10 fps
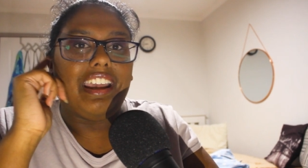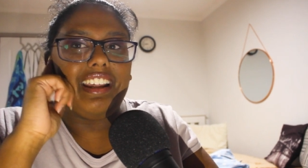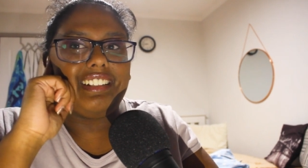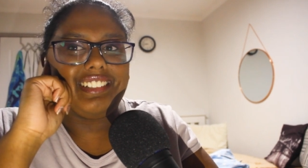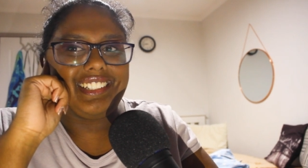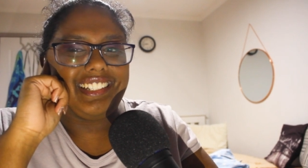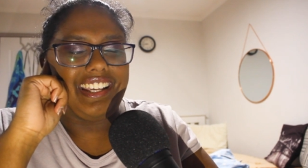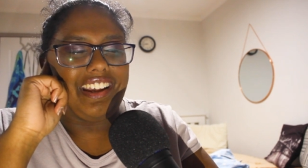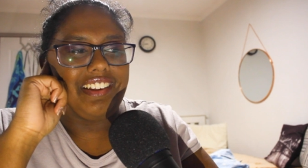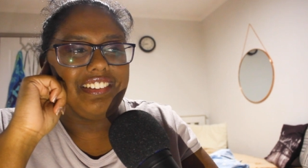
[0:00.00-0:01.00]
And
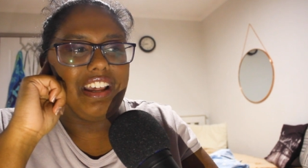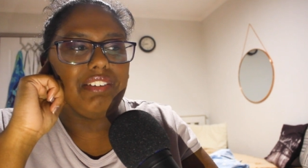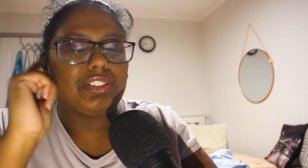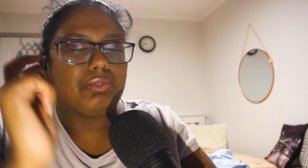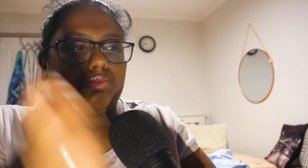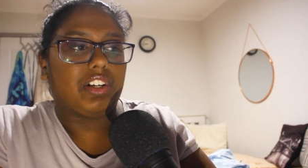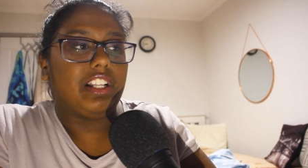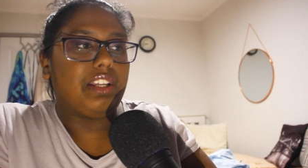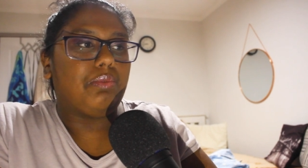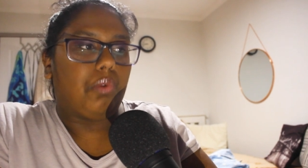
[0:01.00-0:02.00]
yeah, now it's
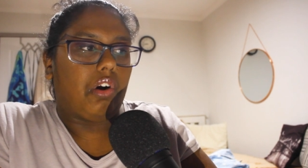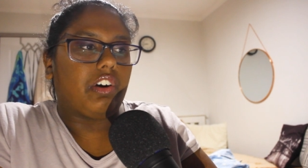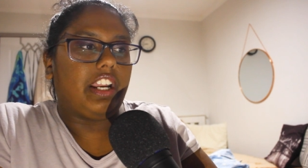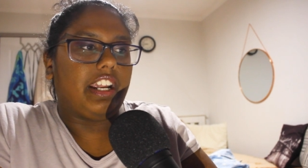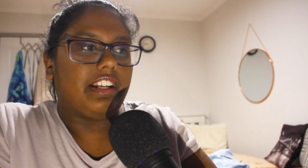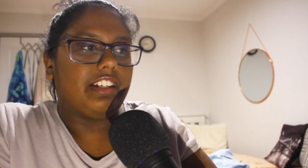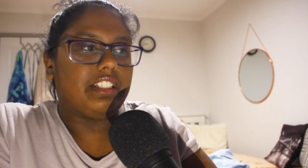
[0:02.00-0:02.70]
really worrying,